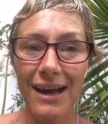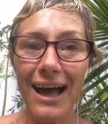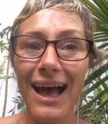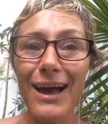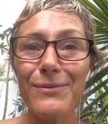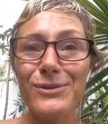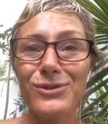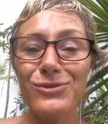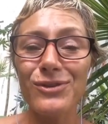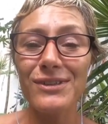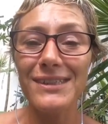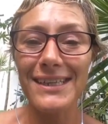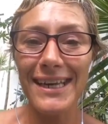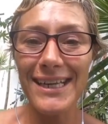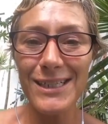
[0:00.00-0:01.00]
I was so
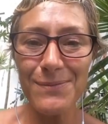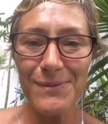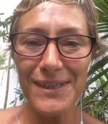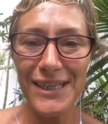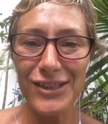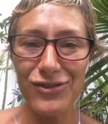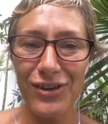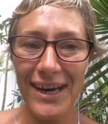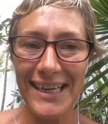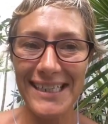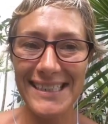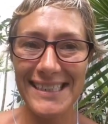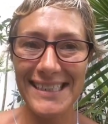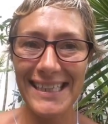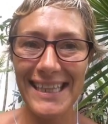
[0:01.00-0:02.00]
desperately trying to
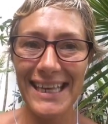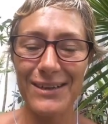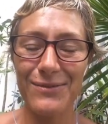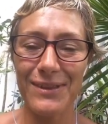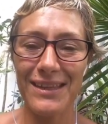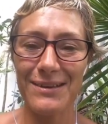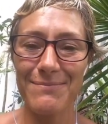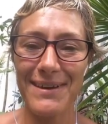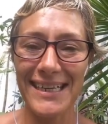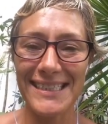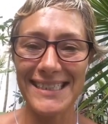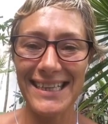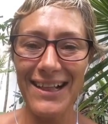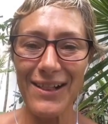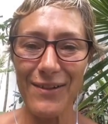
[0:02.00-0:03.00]
see that within
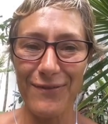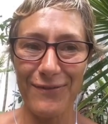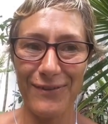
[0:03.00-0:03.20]
myself.